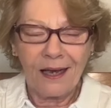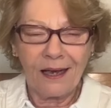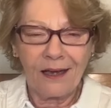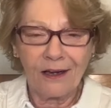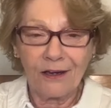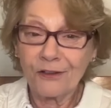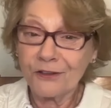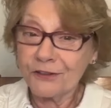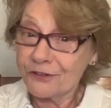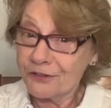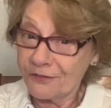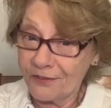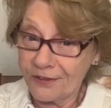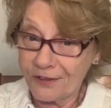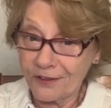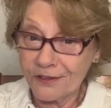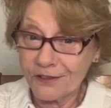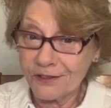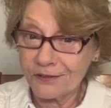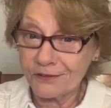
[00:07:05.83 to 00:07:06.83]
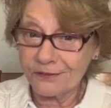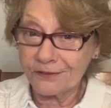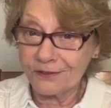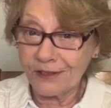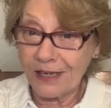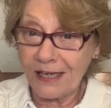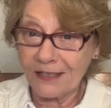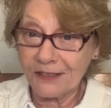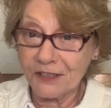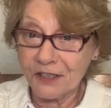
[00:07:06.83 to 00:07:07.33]
controversial
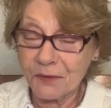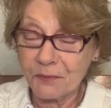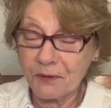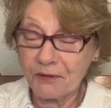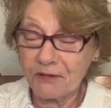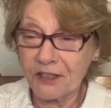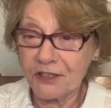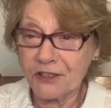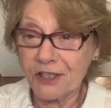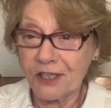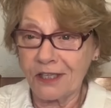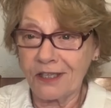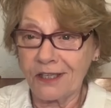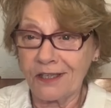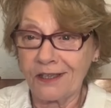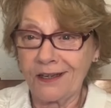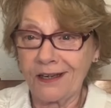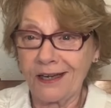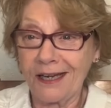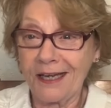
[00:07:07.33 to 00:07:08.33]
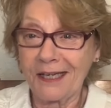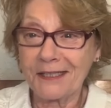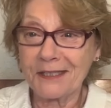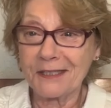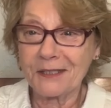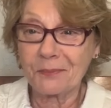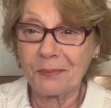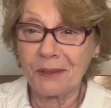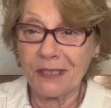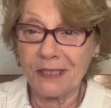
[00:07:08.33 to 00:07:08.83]
and spiritually
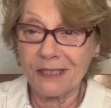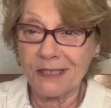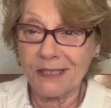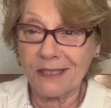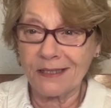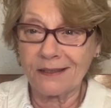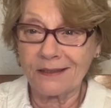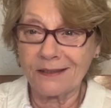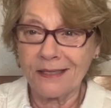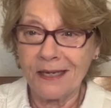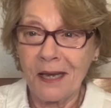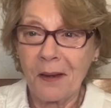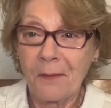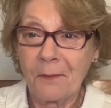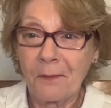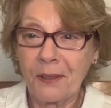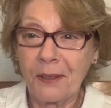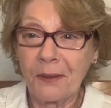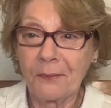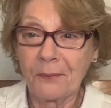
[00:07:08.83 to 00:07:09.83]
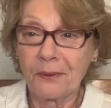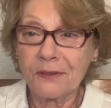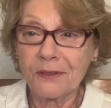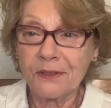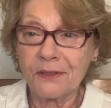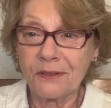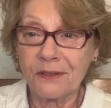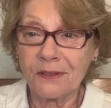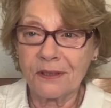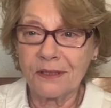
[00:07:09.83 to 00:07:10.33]
explicit. But it
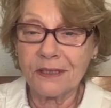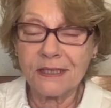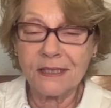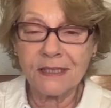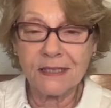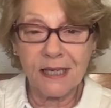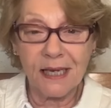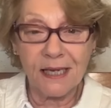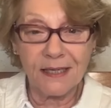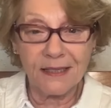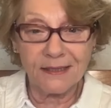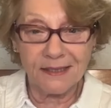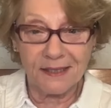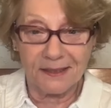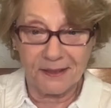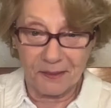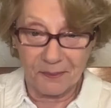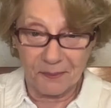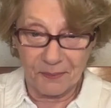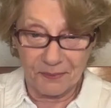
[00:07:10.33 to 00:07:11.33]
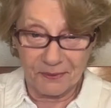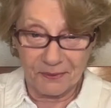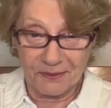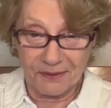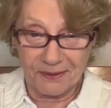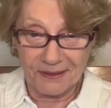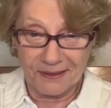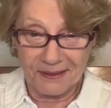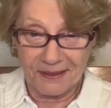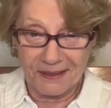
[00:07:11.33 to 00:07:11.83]
wasn't the sex in the book
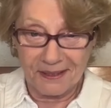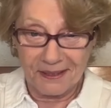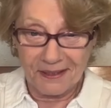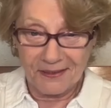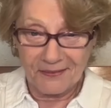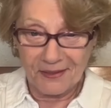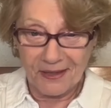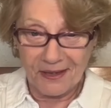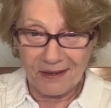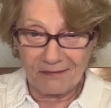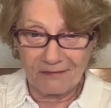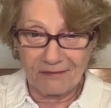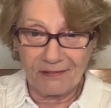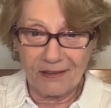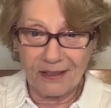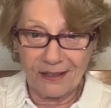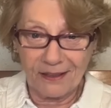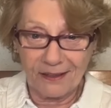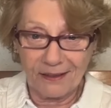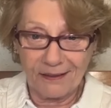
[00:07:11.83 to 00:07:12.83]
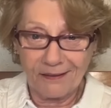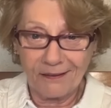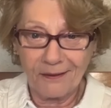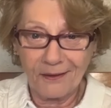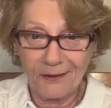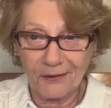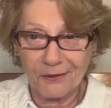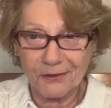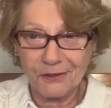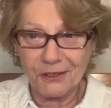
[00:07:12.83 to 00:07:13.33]
that really
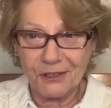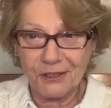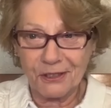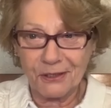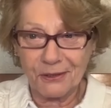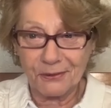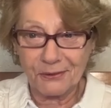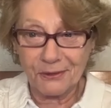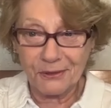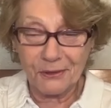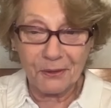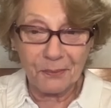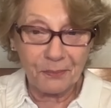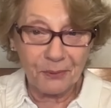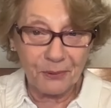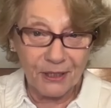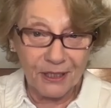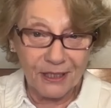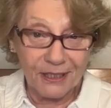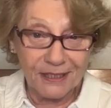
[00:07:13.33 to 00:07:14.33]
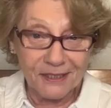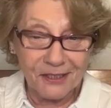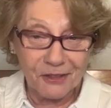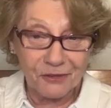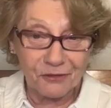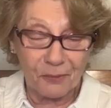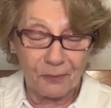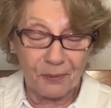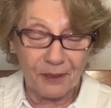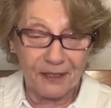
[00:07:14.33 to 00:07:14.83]
got to you. So the book is The
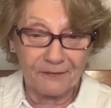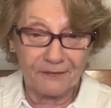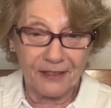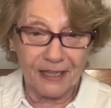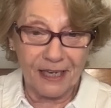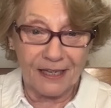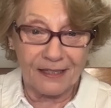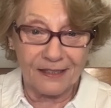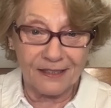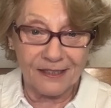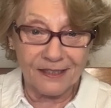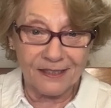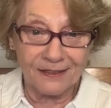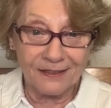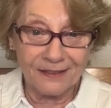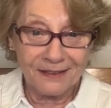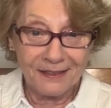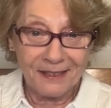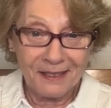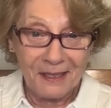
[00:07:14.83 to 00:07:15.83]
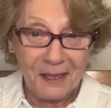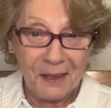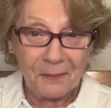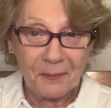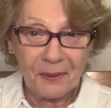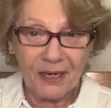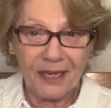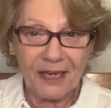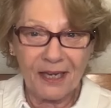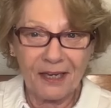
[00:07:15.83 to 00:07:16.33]
Tropic of Cancer
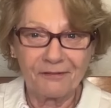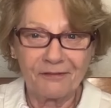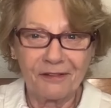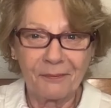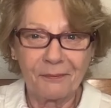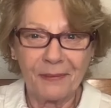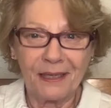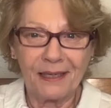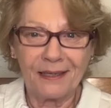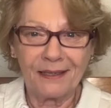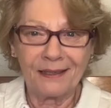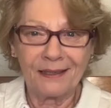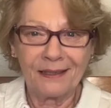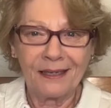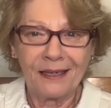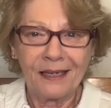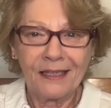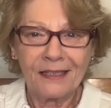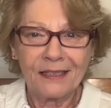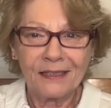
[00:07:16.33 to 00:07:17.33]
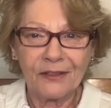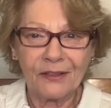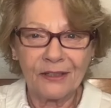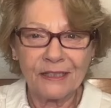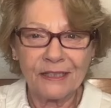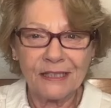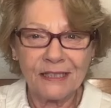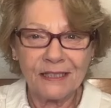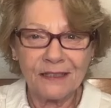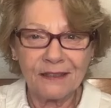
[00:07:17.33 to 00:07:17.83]
by Henry Miller,
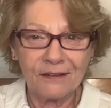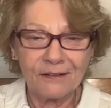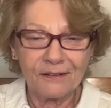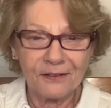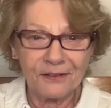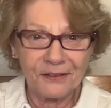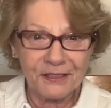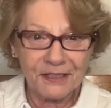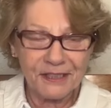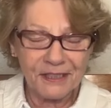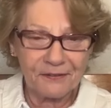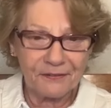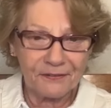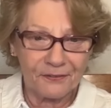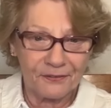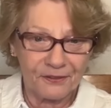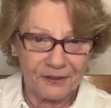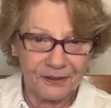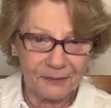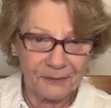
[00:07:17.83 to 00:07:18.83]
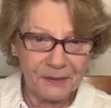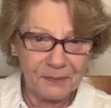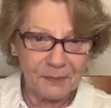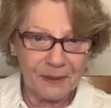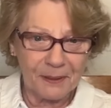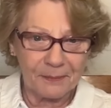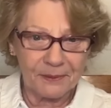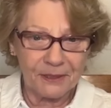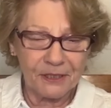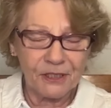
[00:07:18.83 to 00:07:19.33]
1934. It was
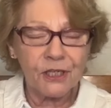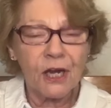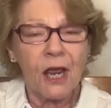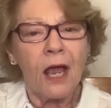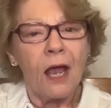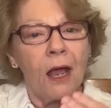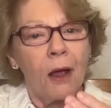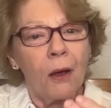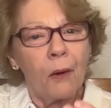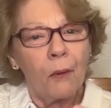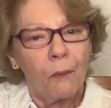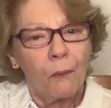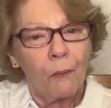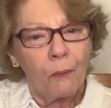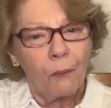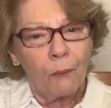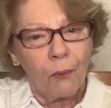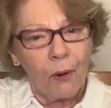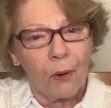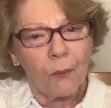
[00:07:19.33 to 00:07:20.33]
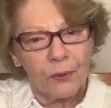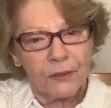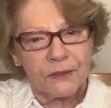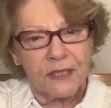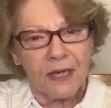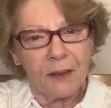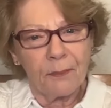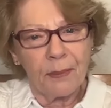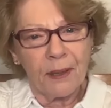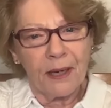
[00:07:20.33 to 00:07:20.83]
published. What was
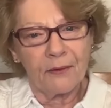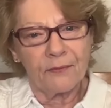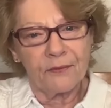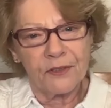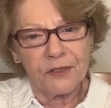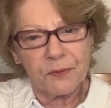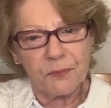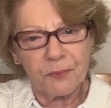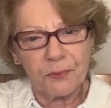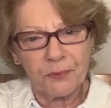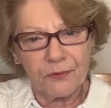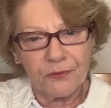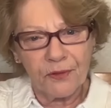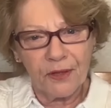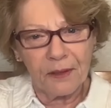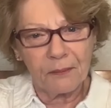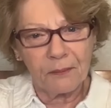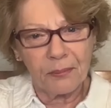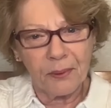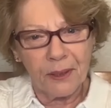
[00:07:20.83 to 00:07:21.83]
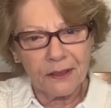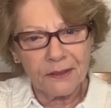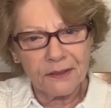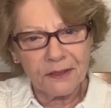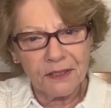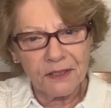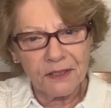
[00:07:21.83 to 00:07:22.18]
it about this book that impacted